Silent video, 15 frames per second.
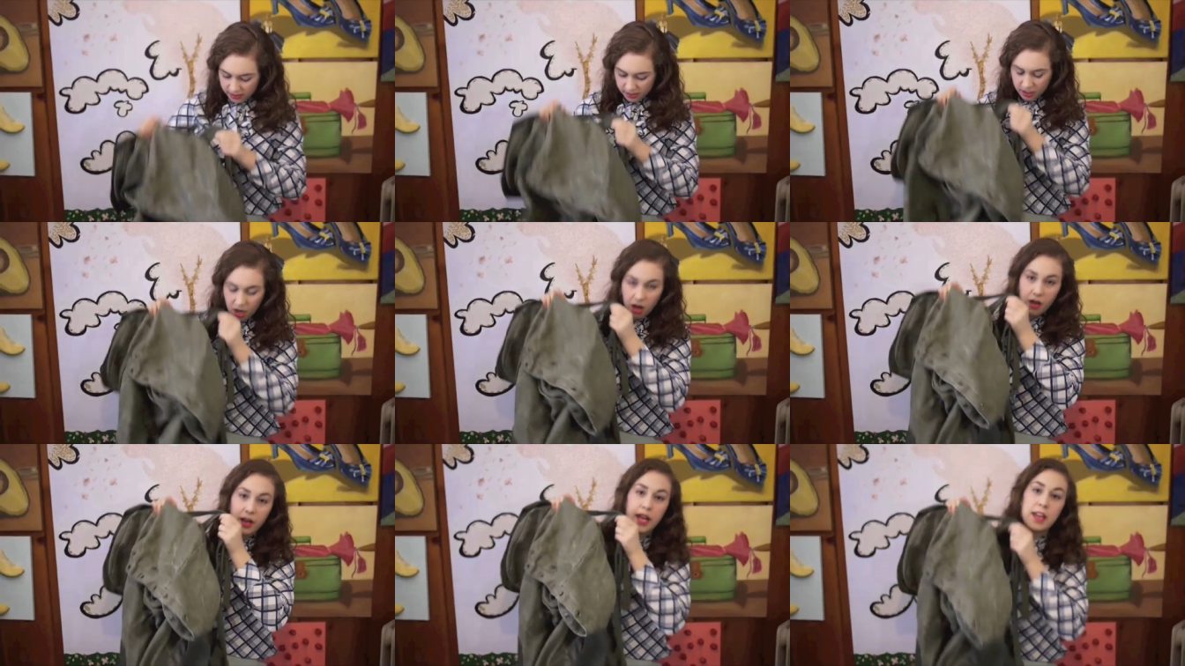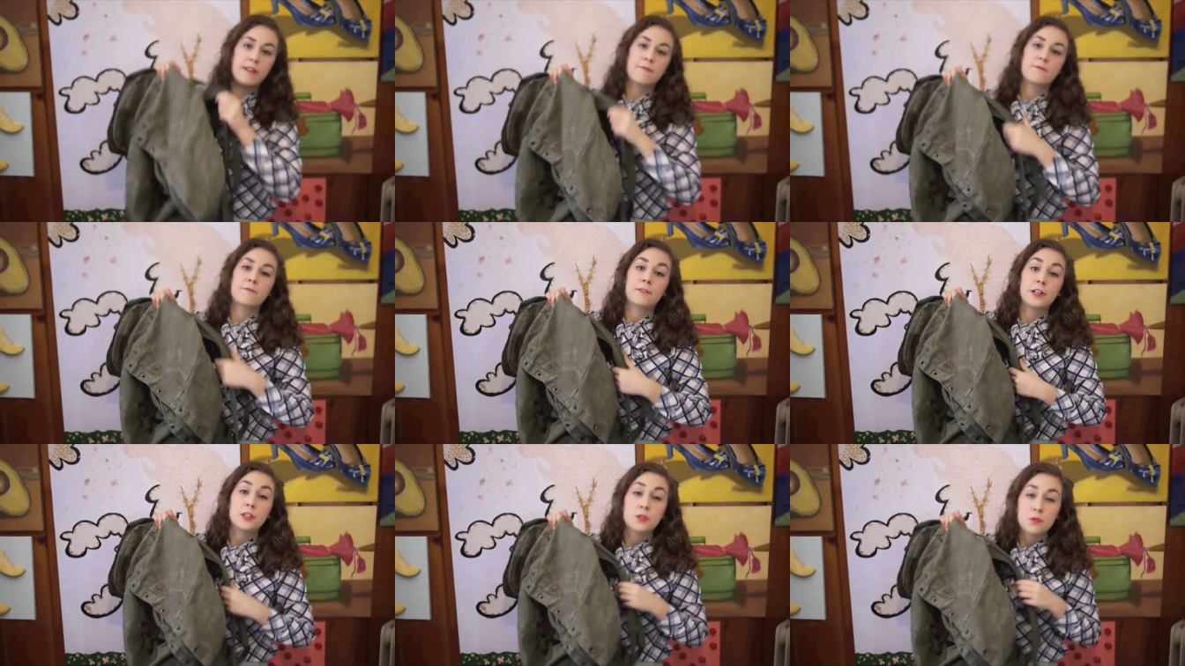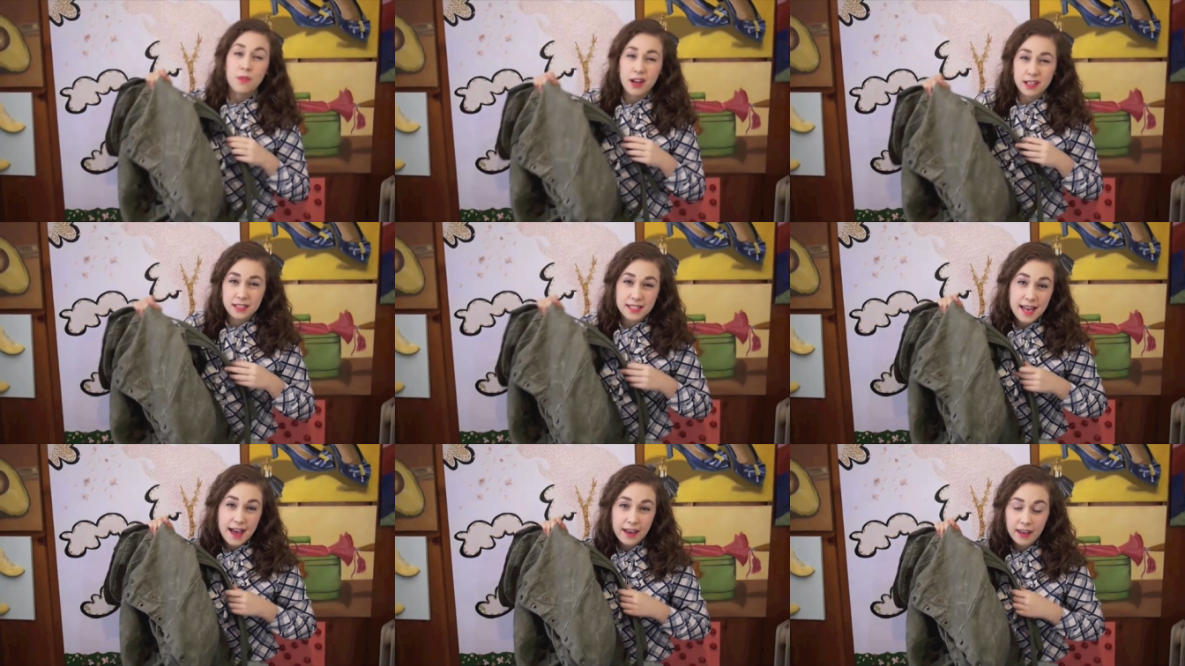This is called a French
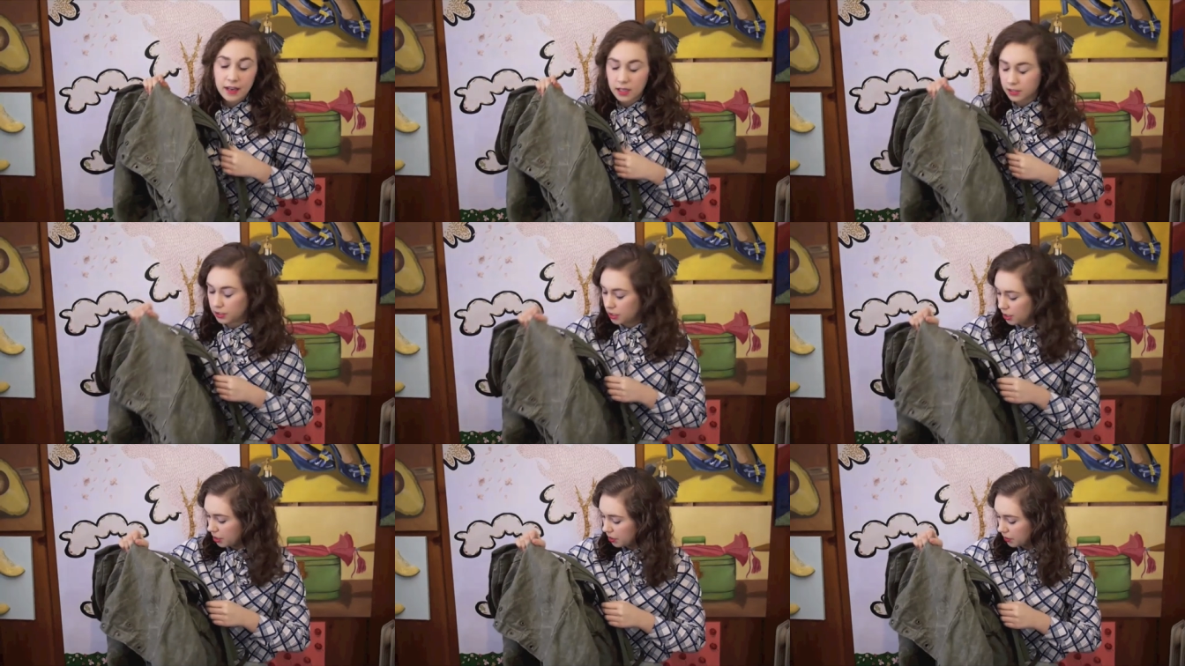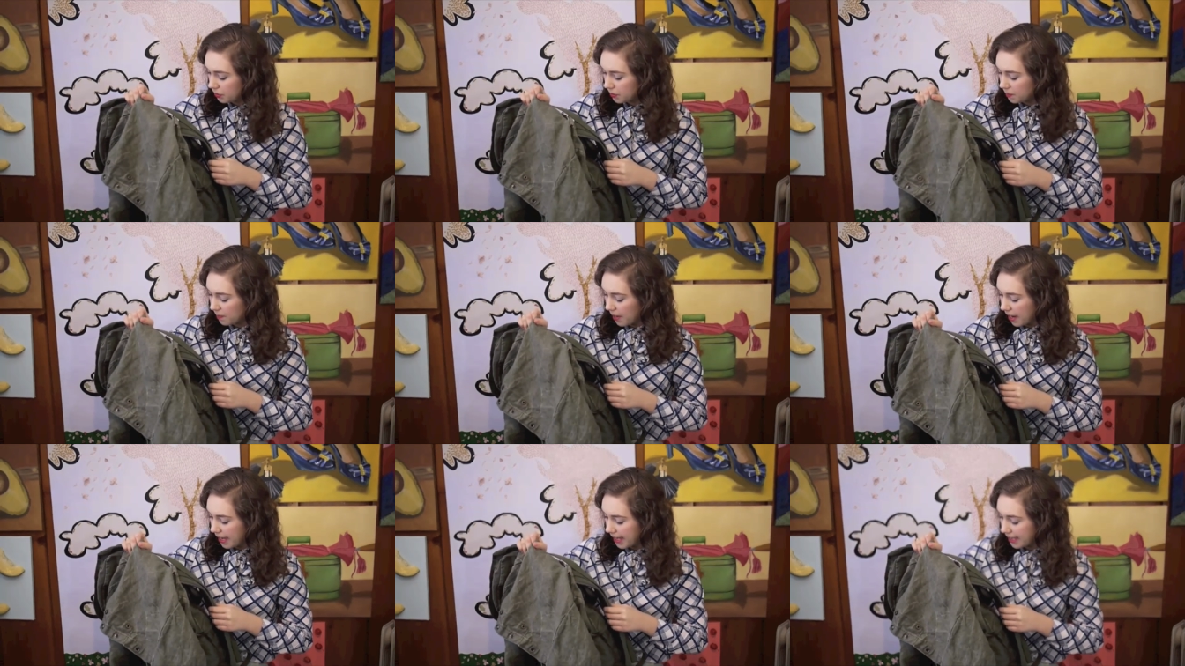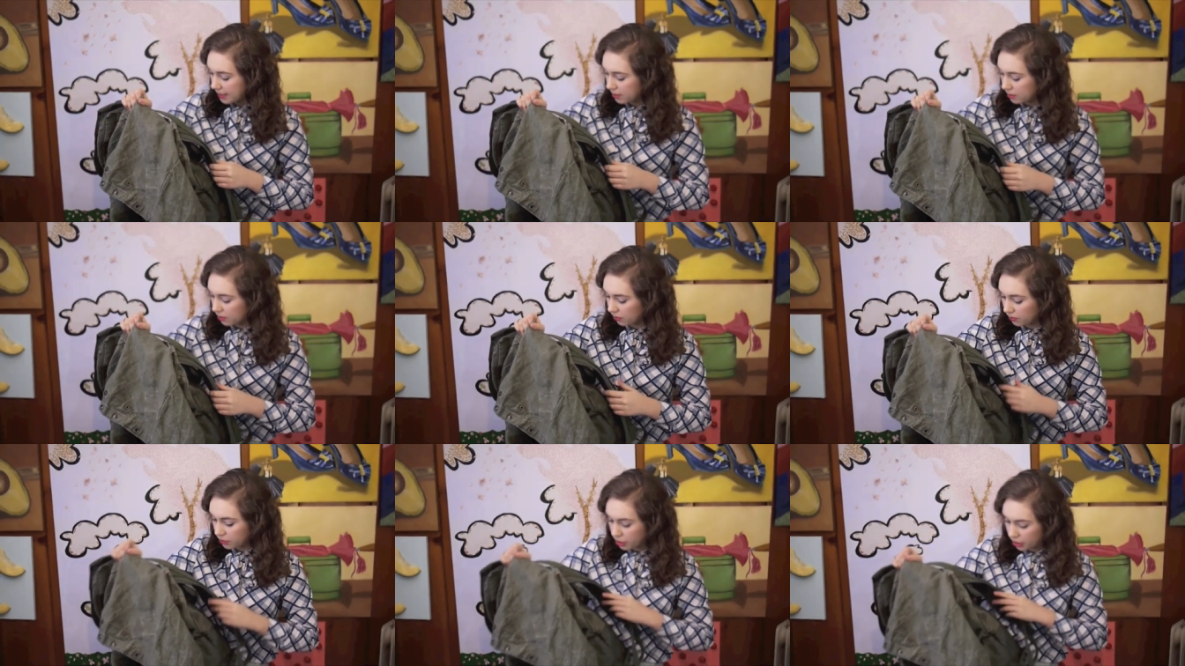rucksack, and it's used by a
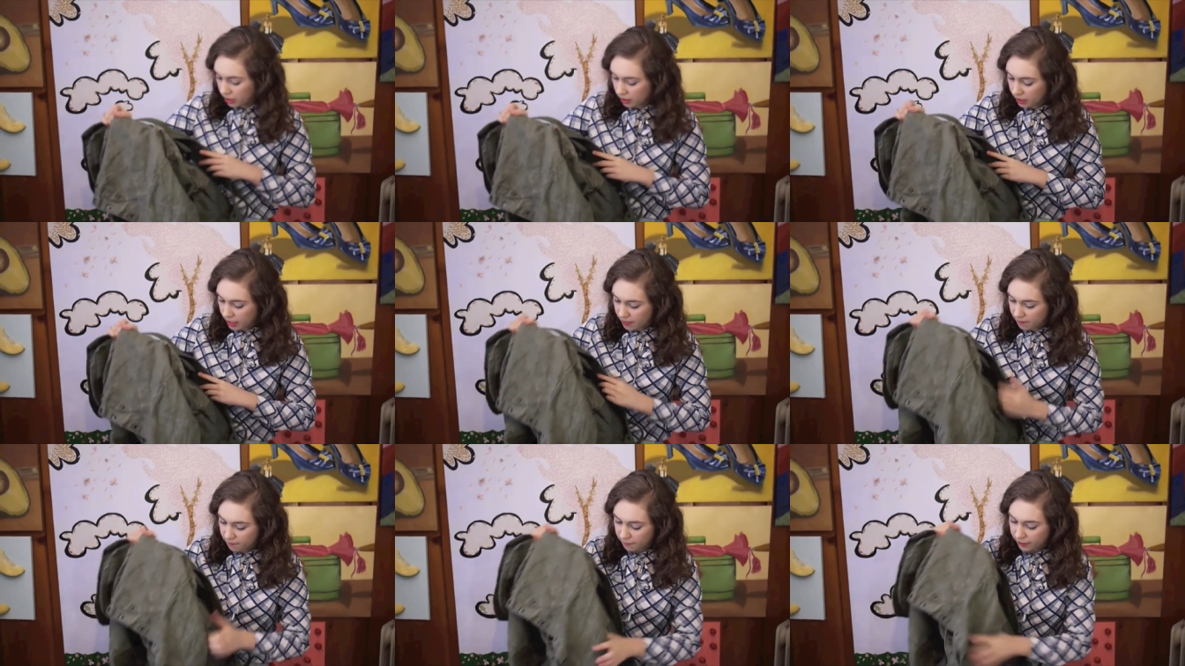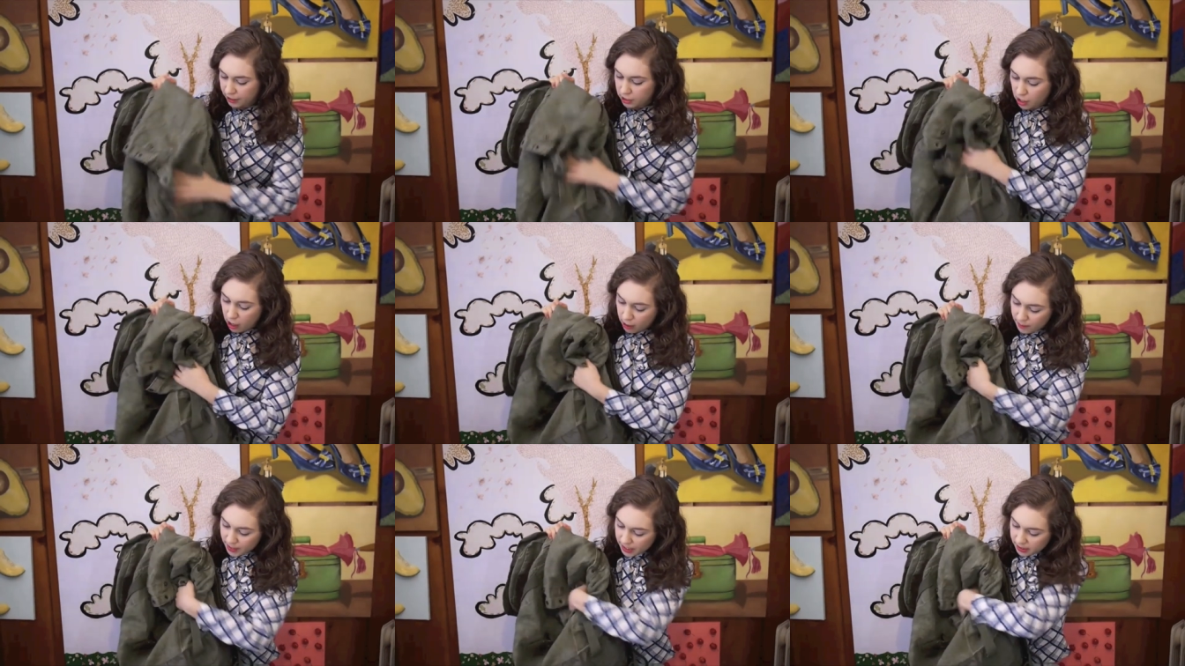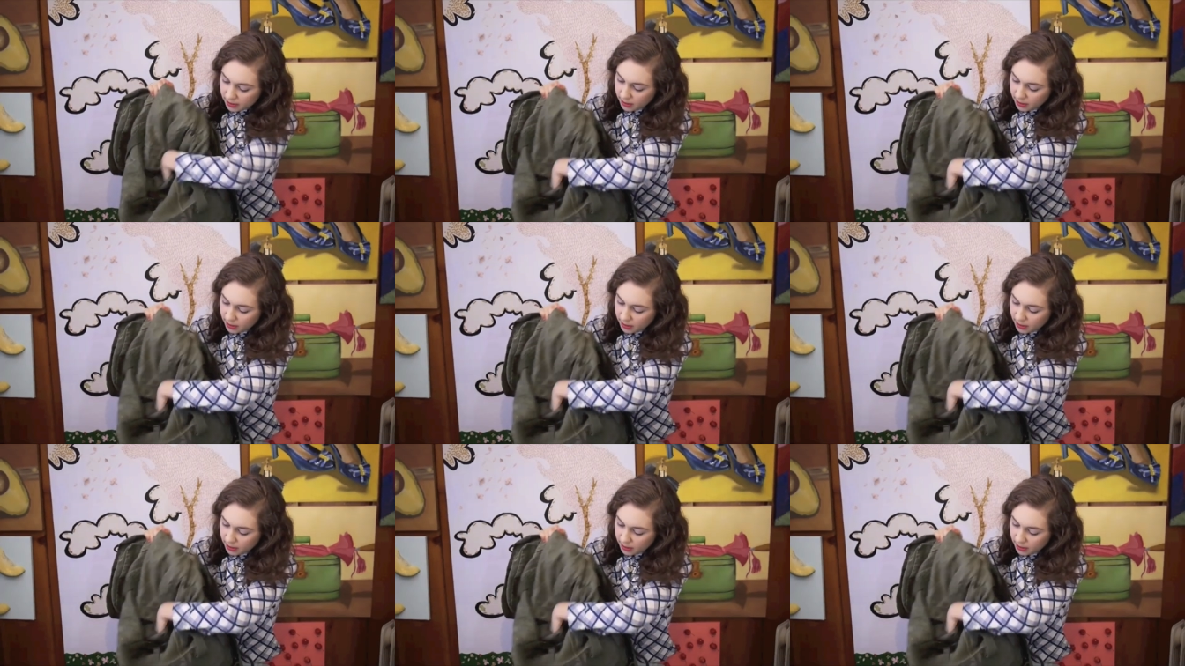soldier in the French army,